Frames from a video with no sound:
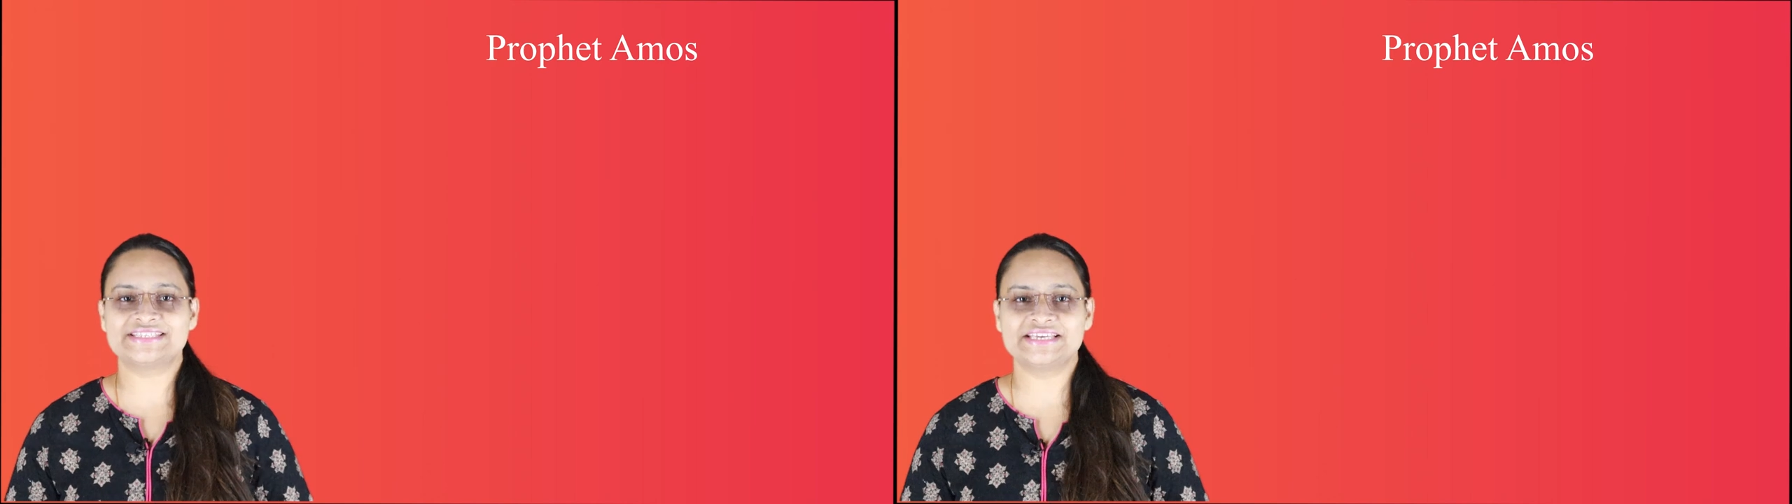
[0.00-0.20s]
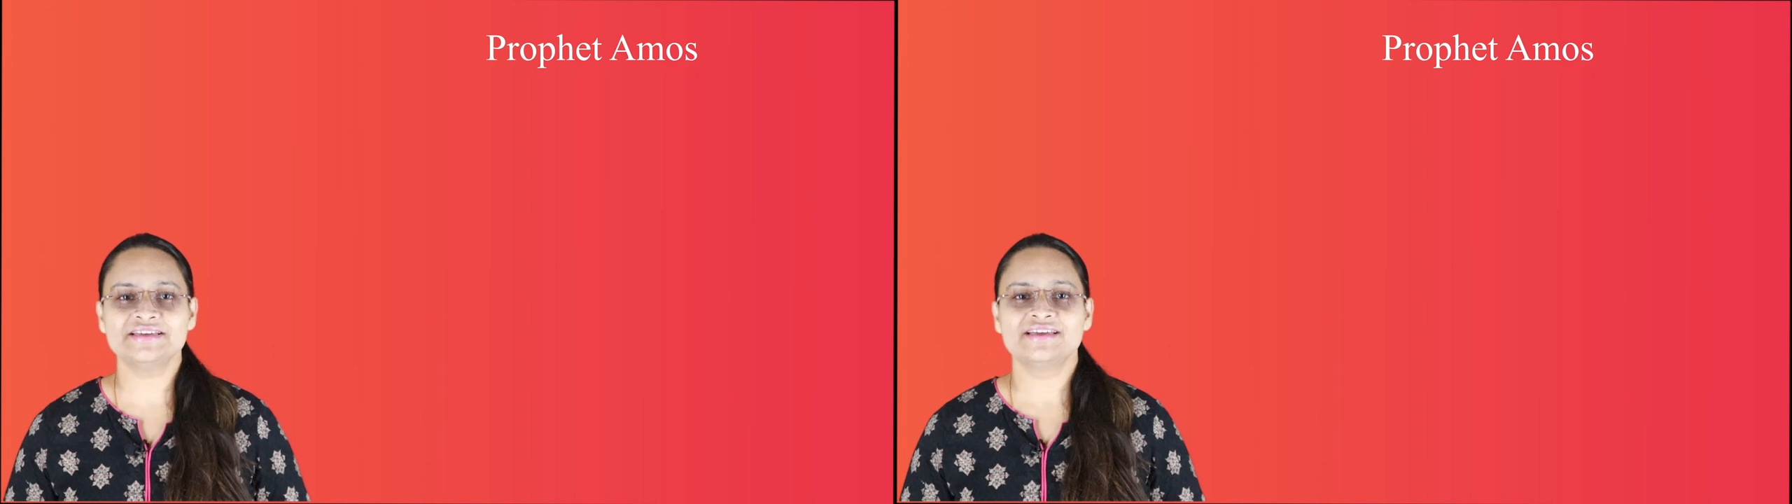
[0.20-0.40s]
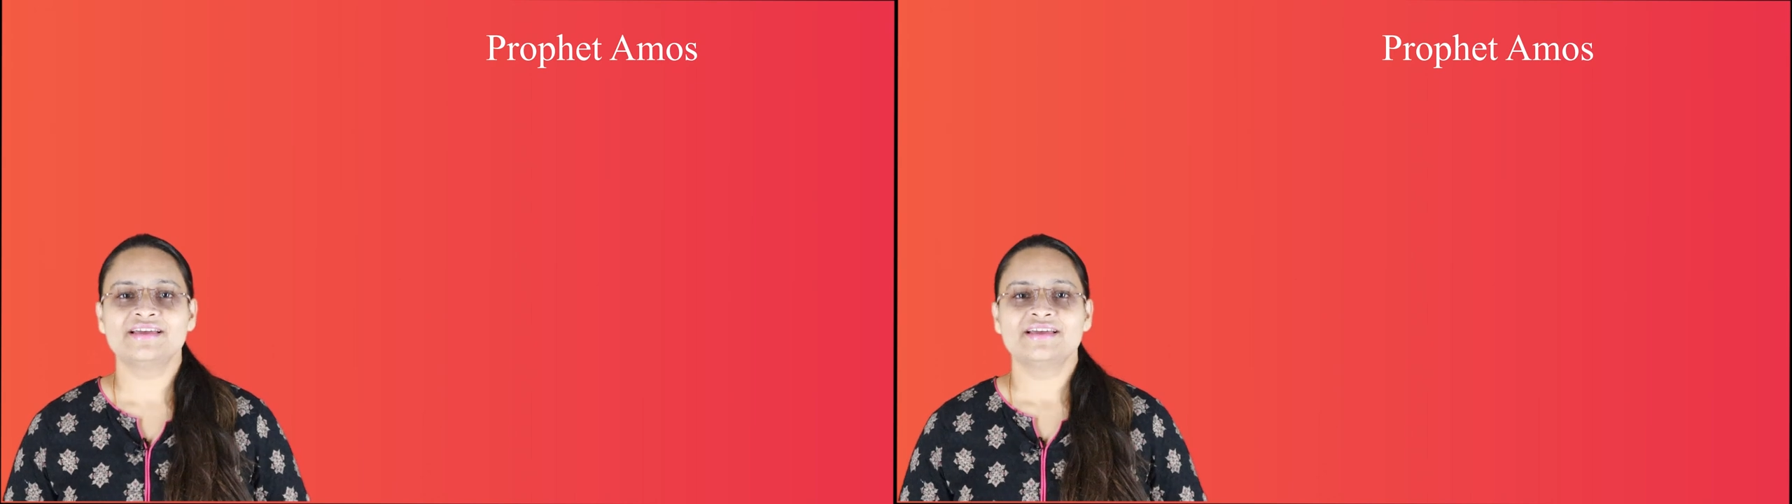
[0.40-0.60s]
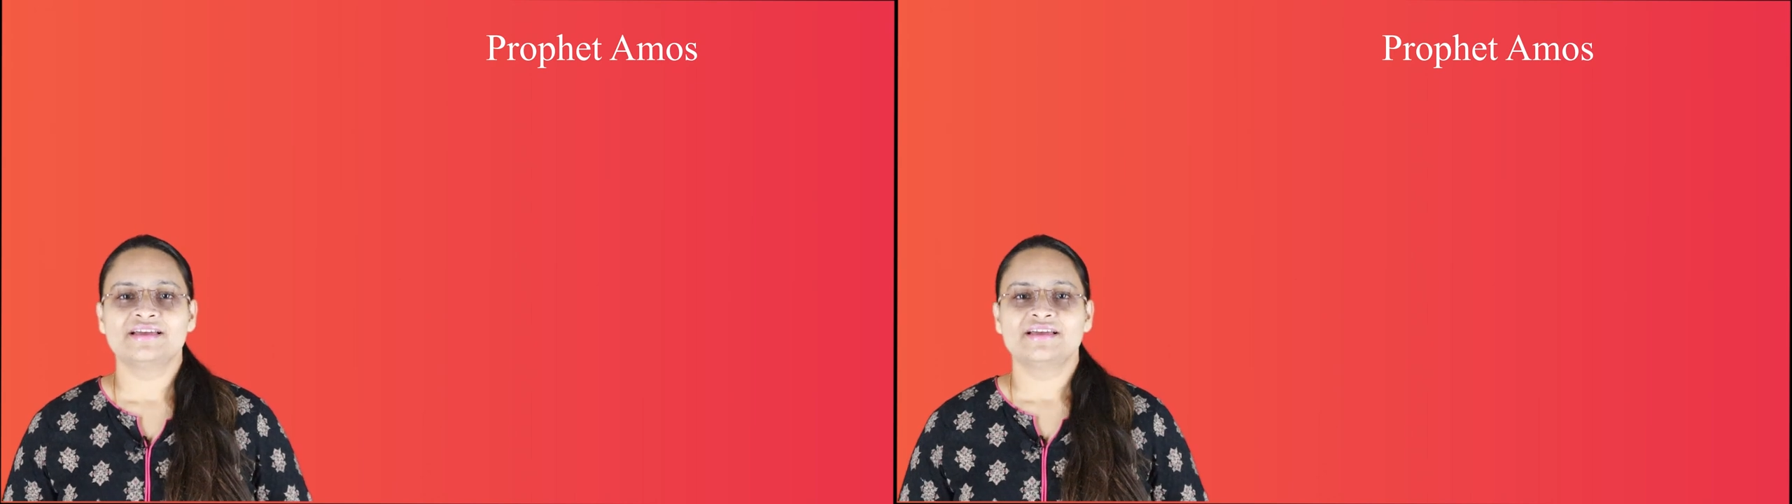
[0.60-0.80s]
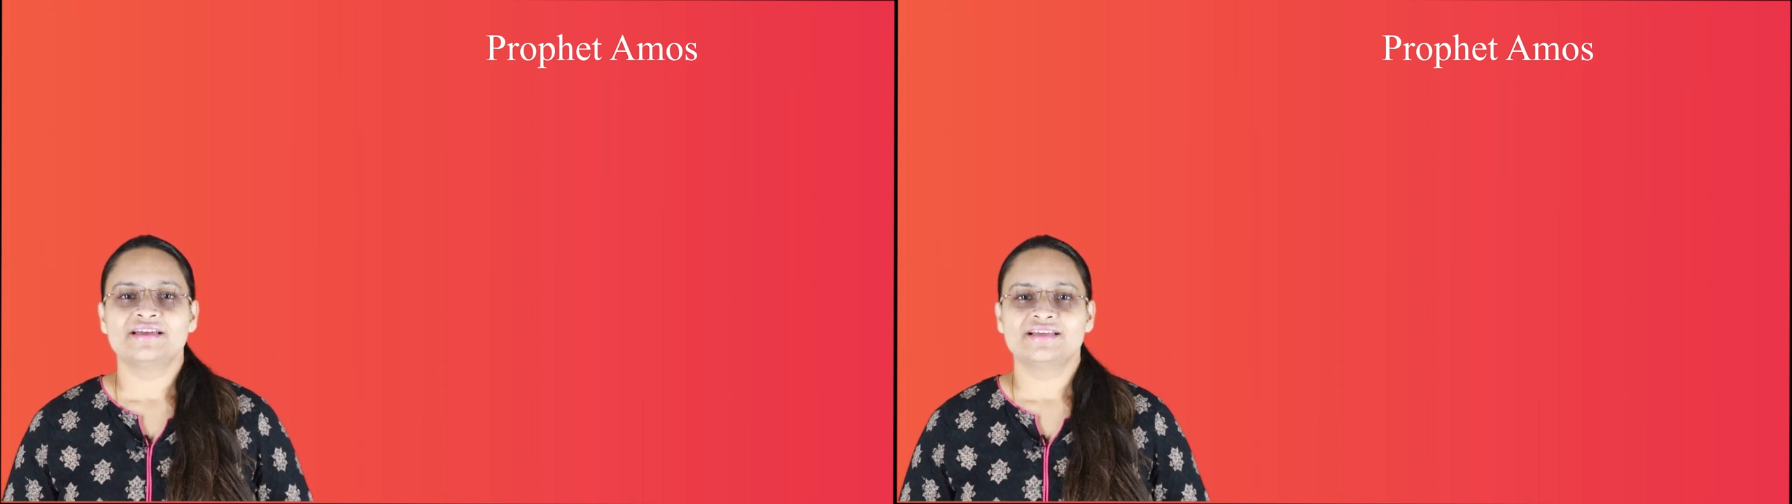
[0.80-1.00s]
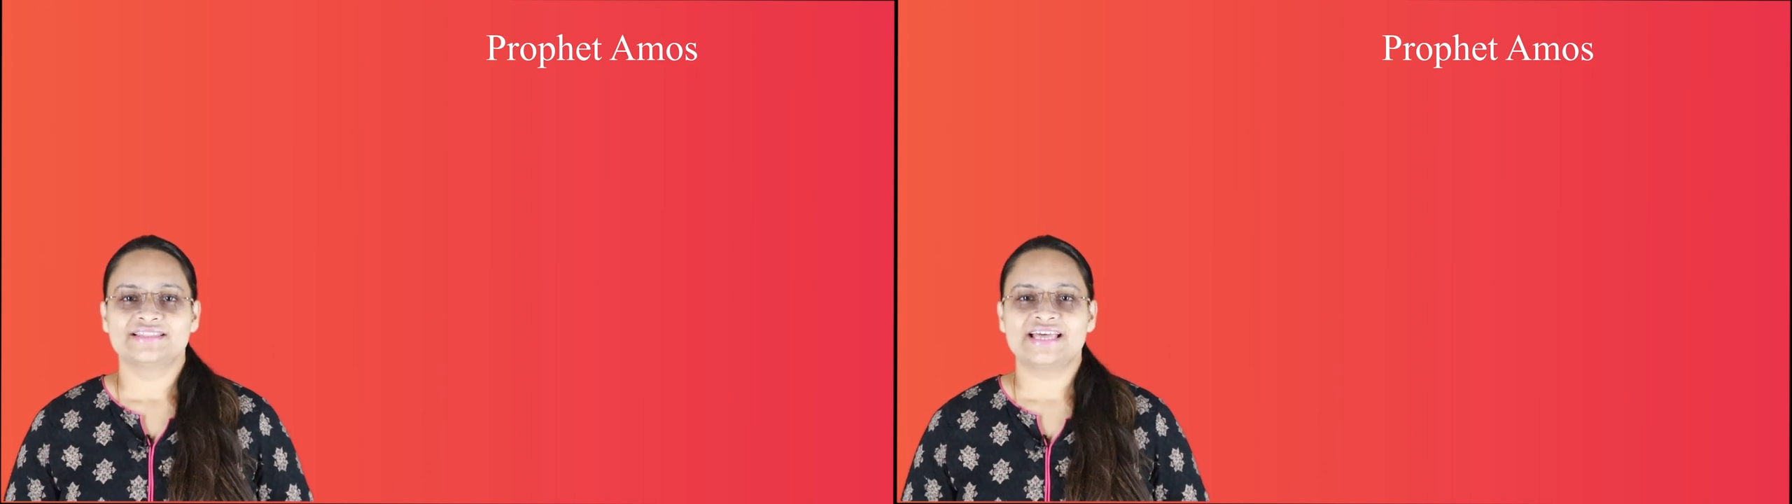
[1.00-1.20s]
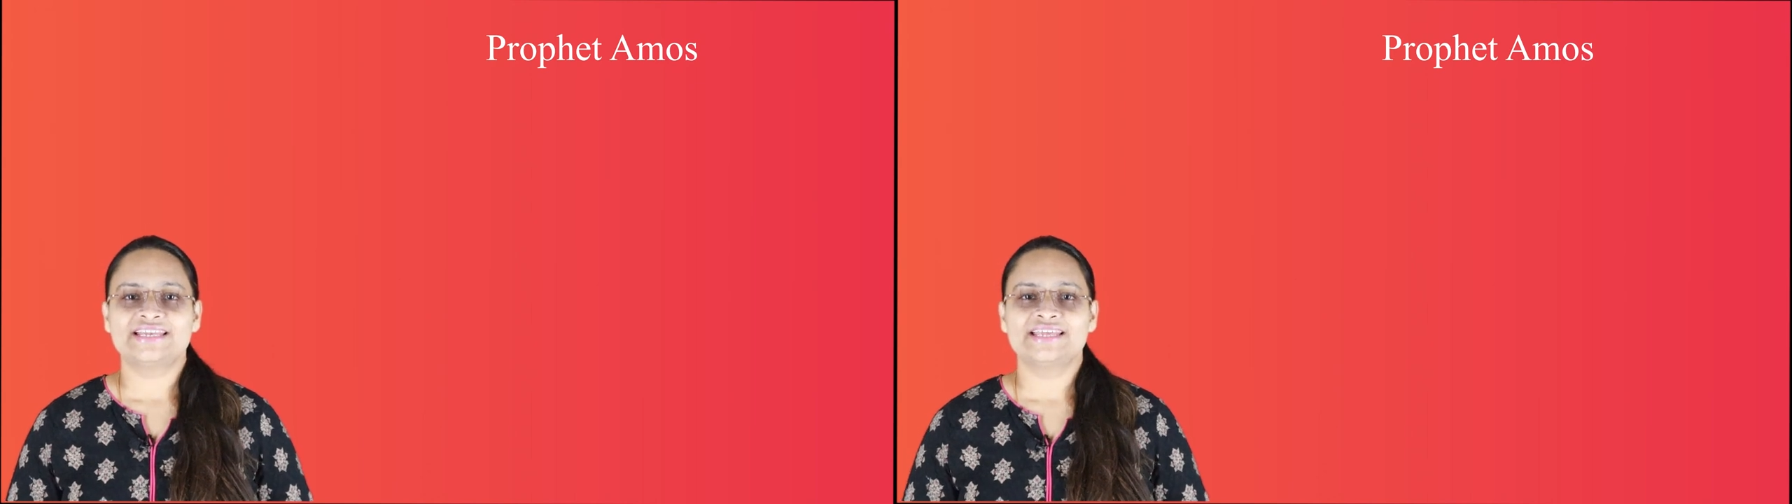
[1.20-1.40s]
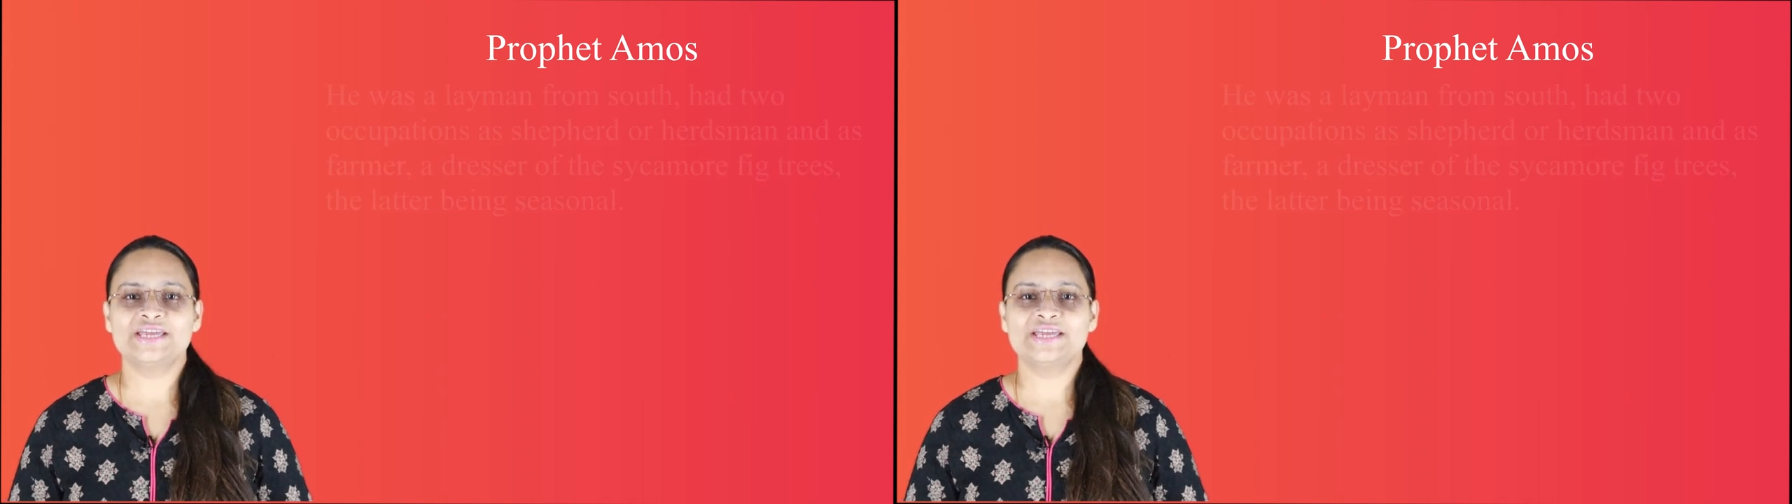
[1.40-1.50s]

see that